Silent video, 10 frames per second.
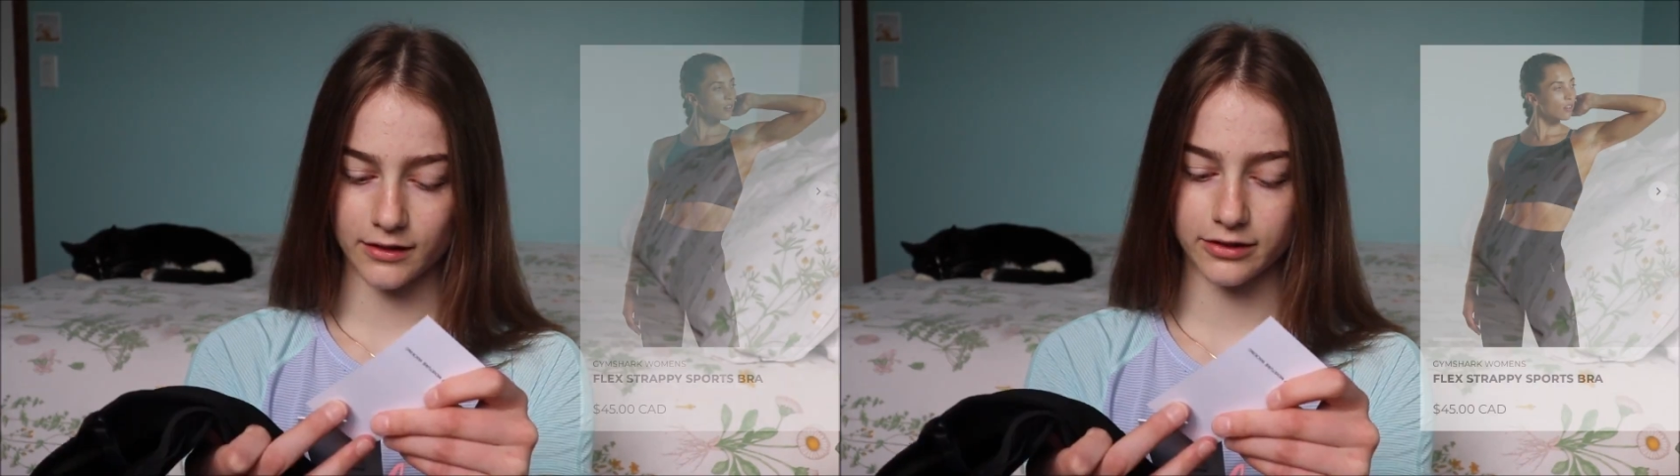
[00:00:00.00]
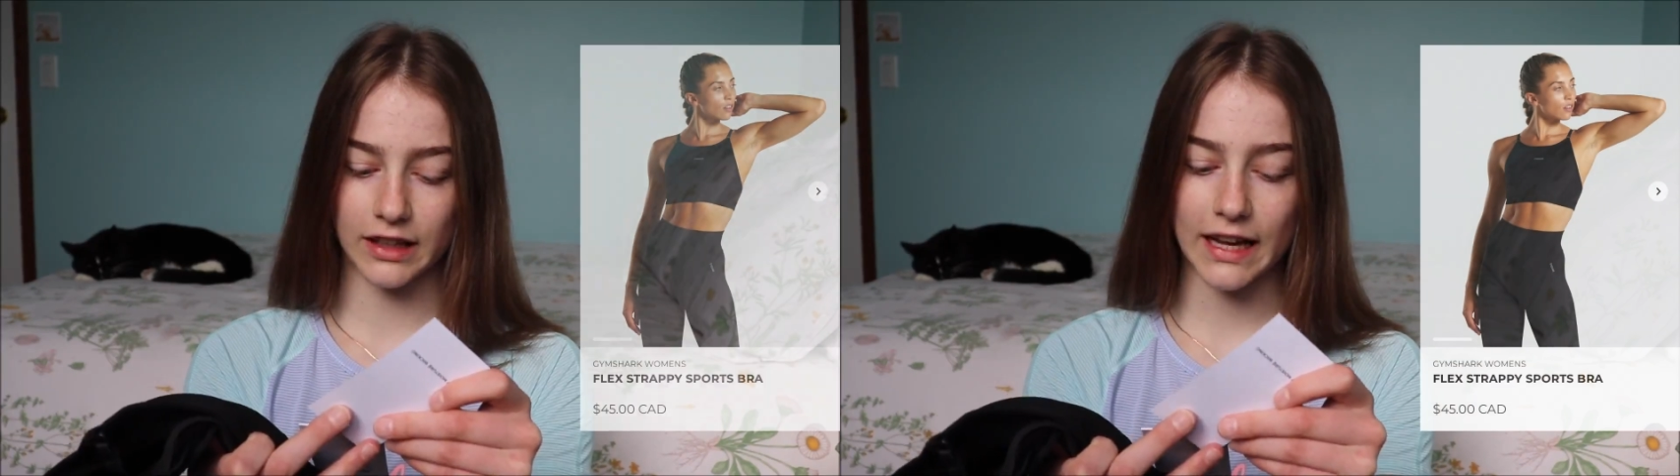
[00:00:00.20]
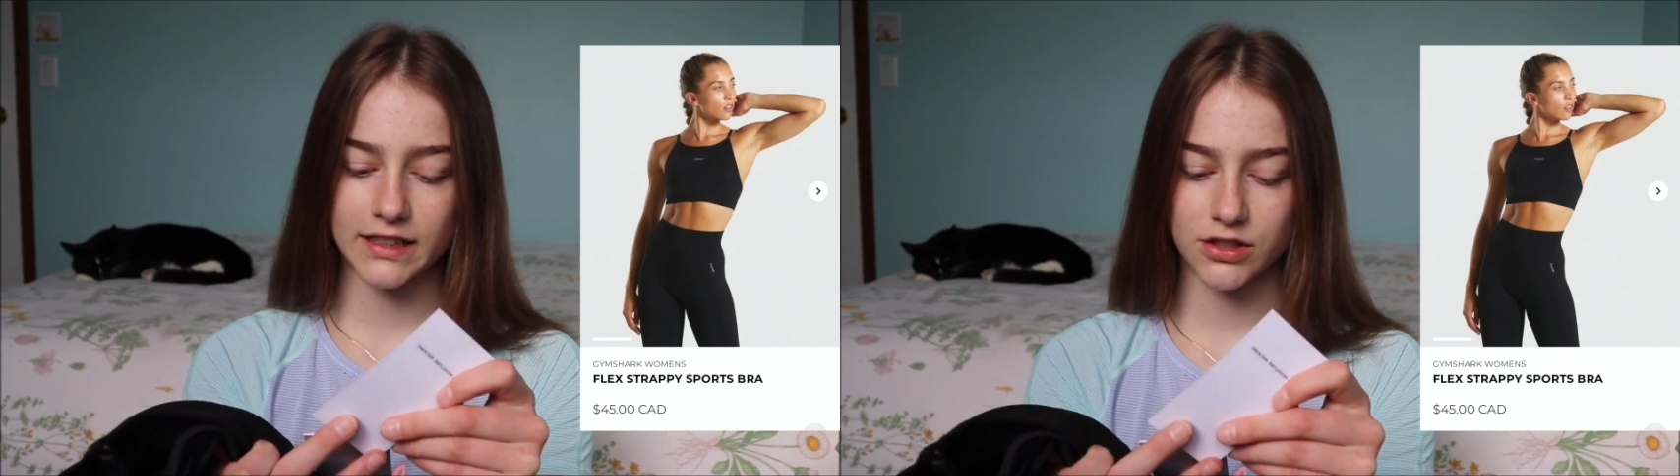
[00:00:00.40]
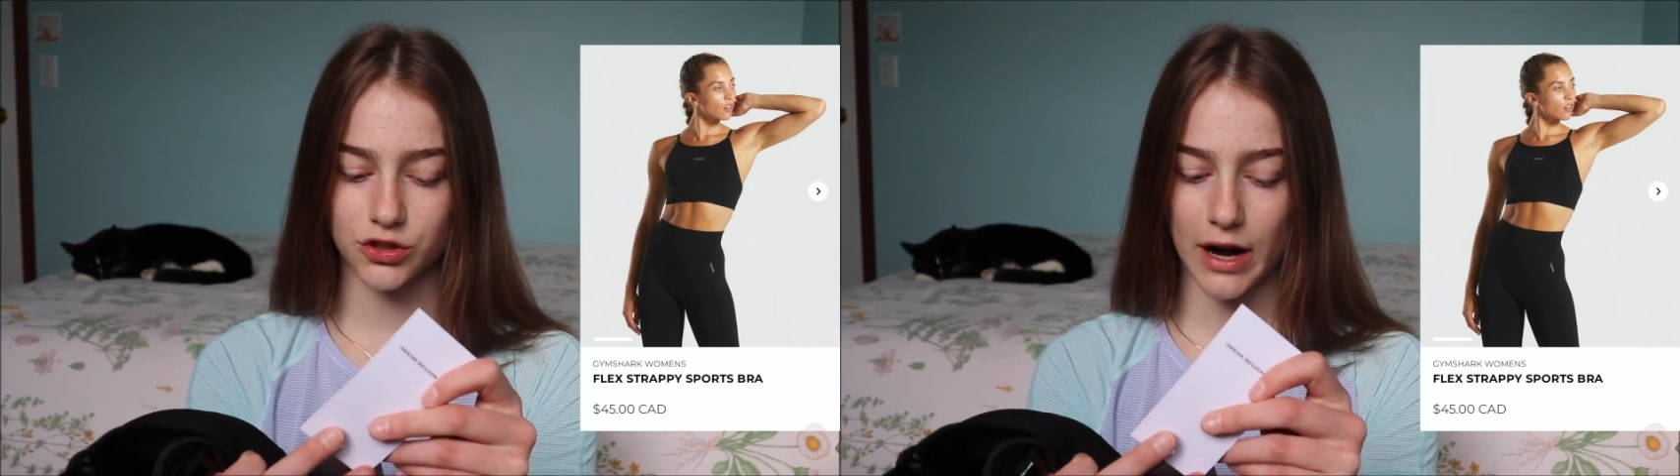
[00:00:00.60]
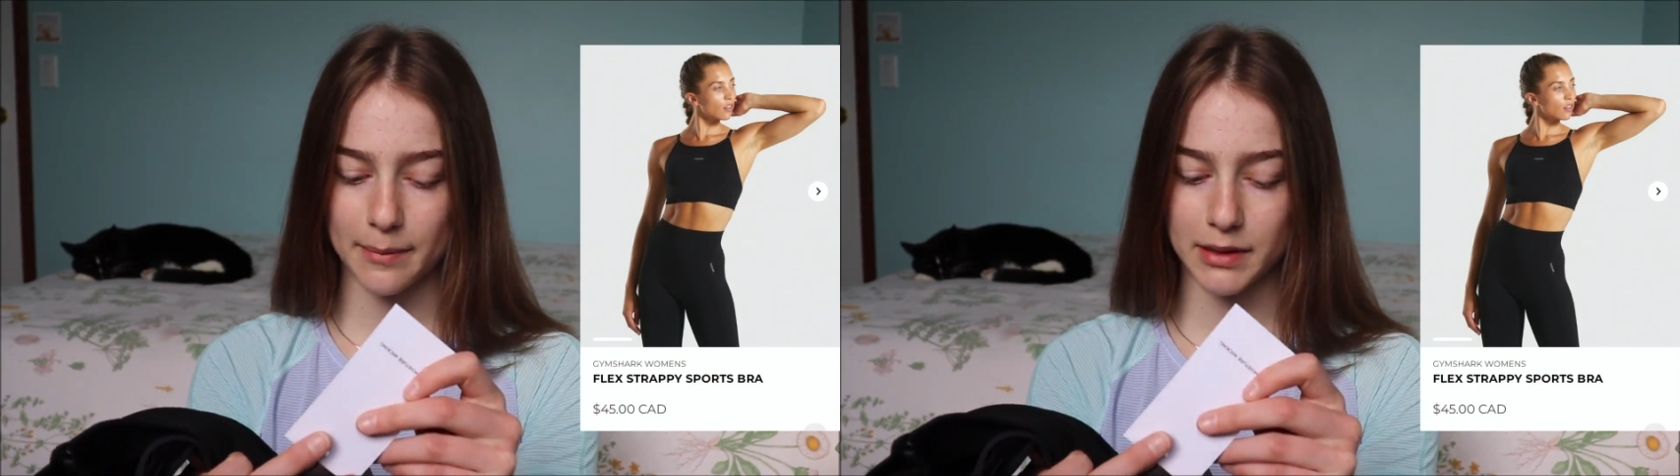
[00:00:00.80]
Flex
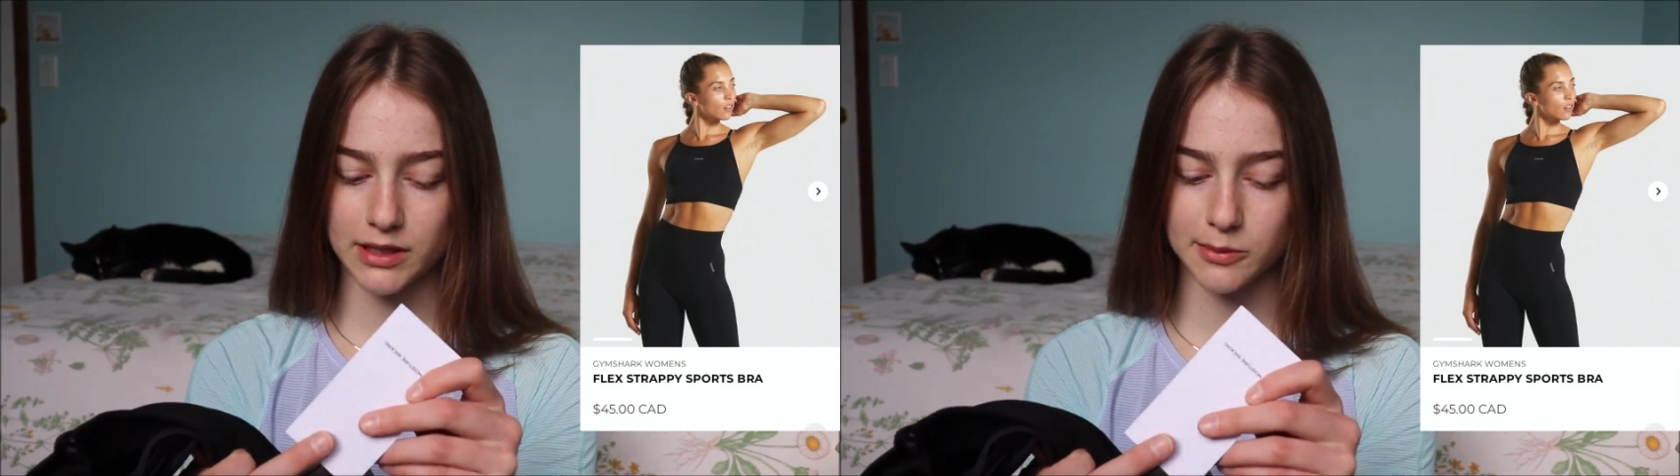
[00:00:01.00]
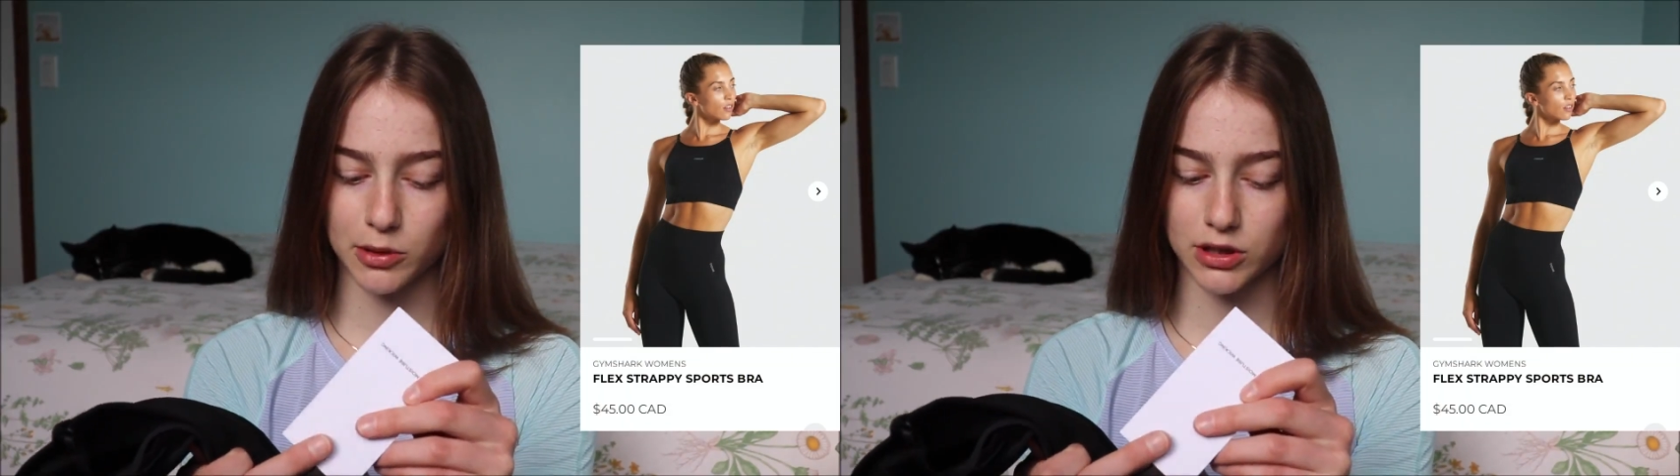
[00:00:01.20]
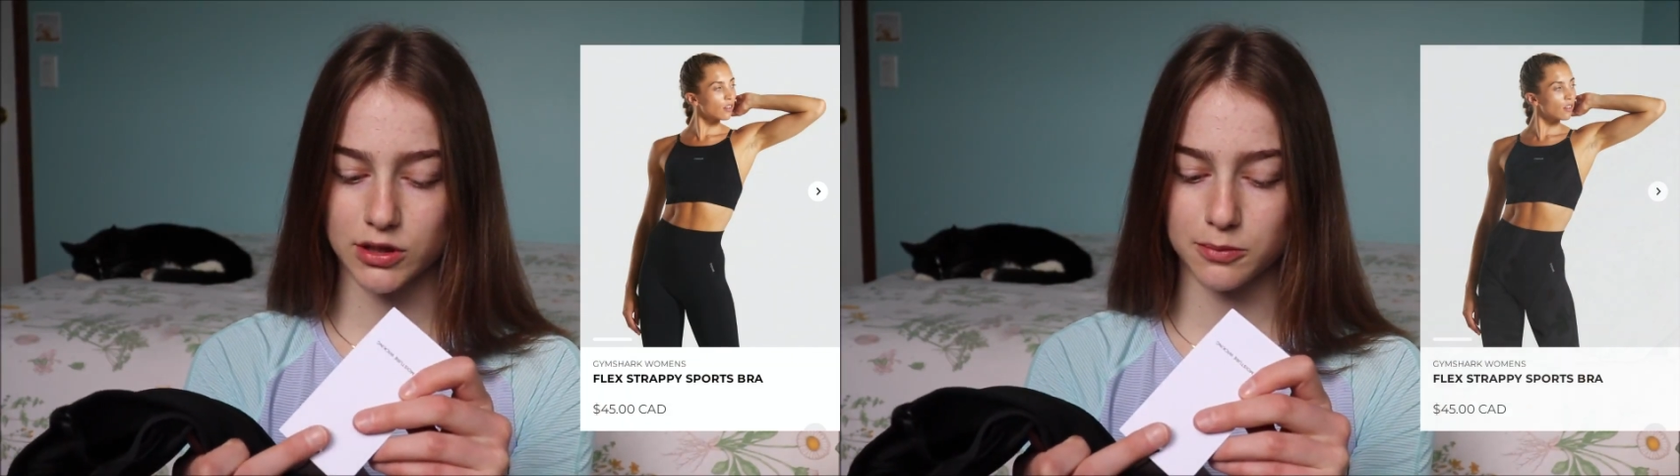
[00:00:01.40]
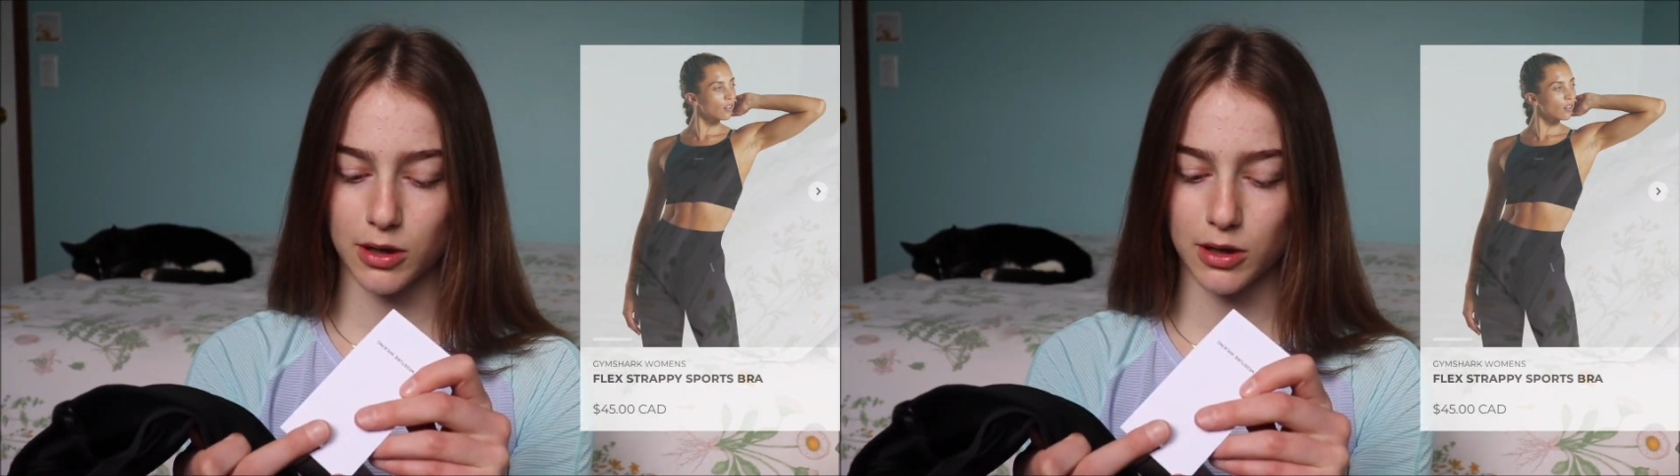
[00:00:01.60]
Strappy Sports